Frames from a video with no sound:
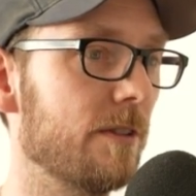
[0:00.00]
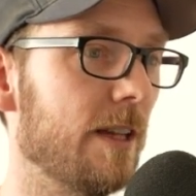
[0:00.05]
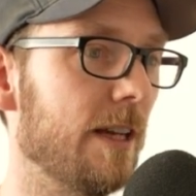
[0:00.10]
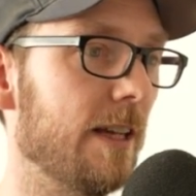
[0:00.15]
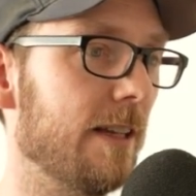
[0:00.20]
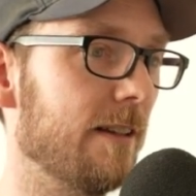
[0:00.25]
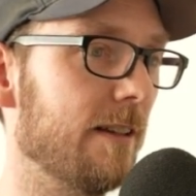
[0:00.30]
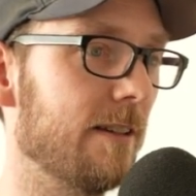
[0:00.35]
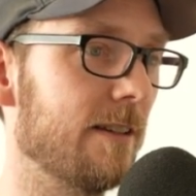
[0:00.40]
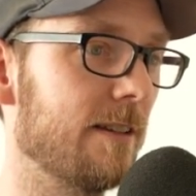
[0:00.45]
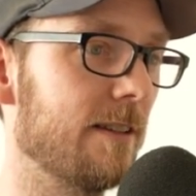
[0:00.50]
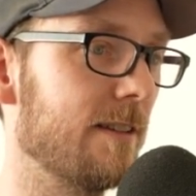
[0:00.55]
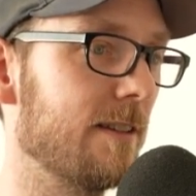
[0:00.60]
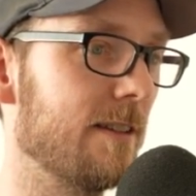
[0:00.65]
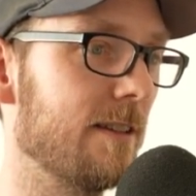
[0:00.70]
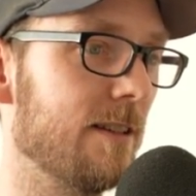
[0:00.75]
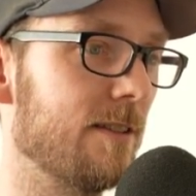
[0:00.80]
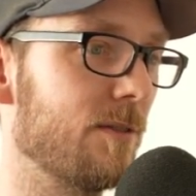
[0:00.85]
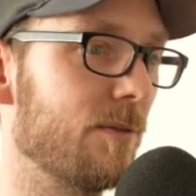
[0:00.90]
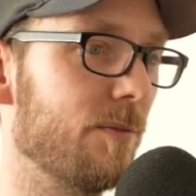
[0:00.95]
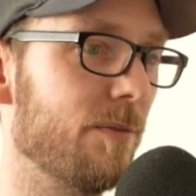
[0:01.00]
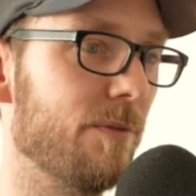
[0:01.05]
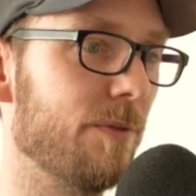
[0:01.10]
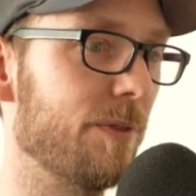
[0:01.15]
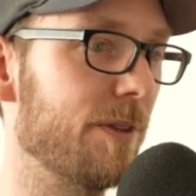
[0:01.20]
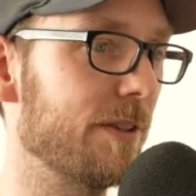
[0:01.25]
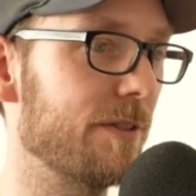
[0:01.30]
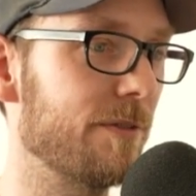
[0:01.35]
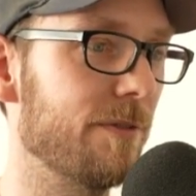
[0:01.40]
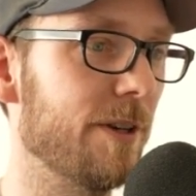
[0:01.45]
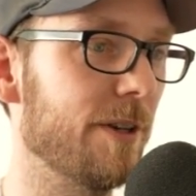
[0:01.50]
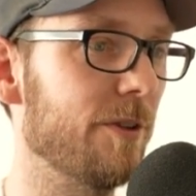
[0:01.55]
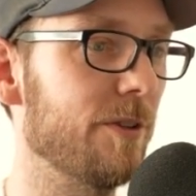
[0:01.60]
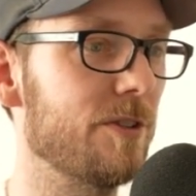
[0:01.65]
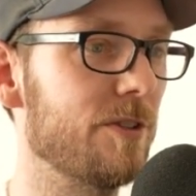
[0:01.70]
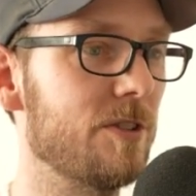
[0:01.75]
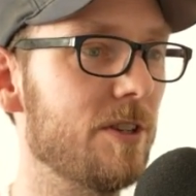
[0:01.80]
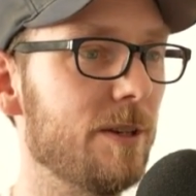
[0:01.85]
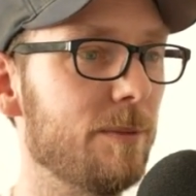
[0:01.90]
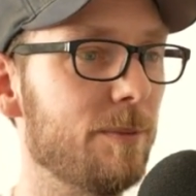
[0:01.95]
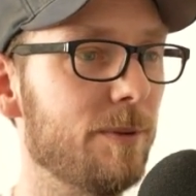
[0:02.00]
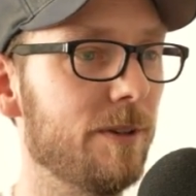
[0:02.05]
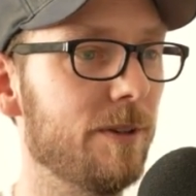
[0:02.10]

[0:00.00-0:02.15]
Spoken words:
Like that's very cheap.